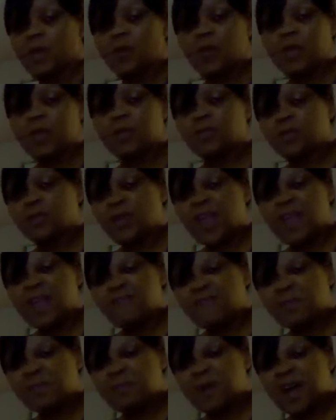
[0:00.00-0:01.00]
either
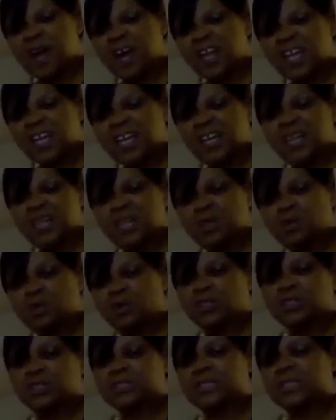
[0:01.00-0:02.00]
heavy bodied
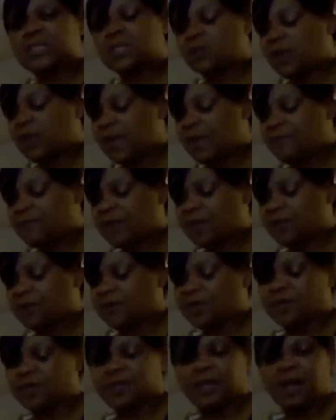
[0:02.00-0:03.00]
or just a little heavier
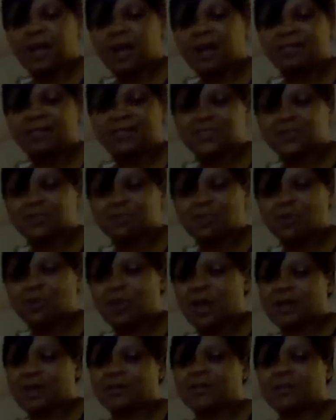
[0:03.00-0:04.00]
than the kind that you pour
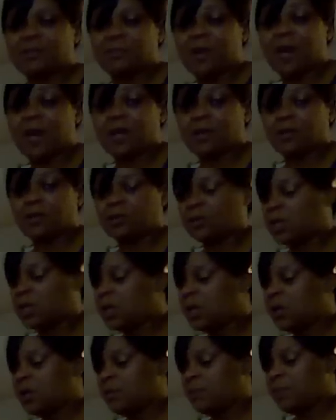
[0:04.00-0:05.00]
out of the bottle.
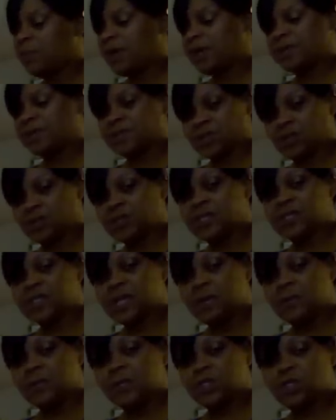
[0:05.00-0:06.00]
But so these
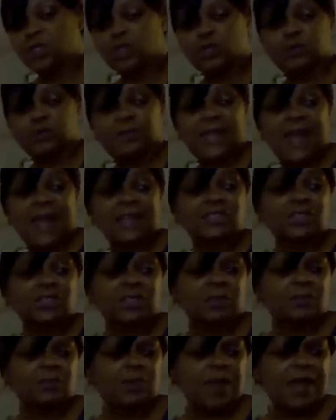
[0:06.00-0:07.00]
come in tubes. Actually,
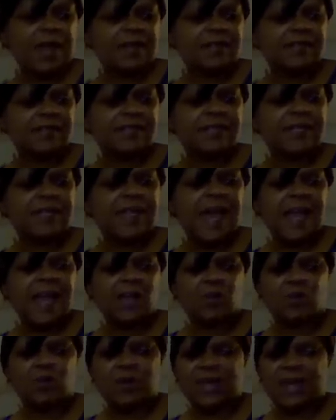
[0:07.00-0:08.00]
the brand is
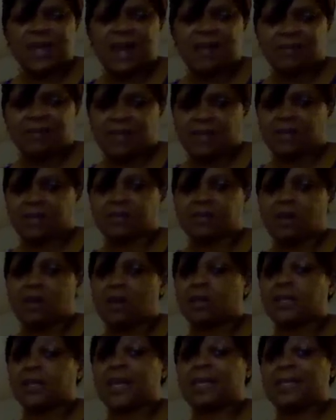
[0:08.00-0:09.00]
Galeria, I think it's
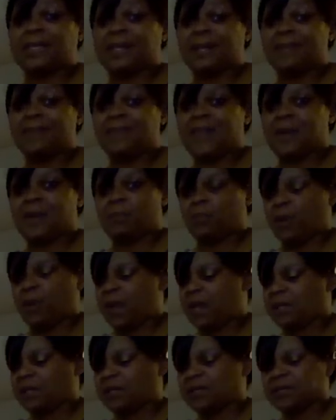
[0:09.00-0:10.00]
called, and I love that
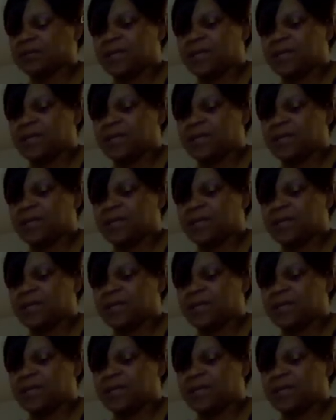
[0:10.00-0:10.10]
brand because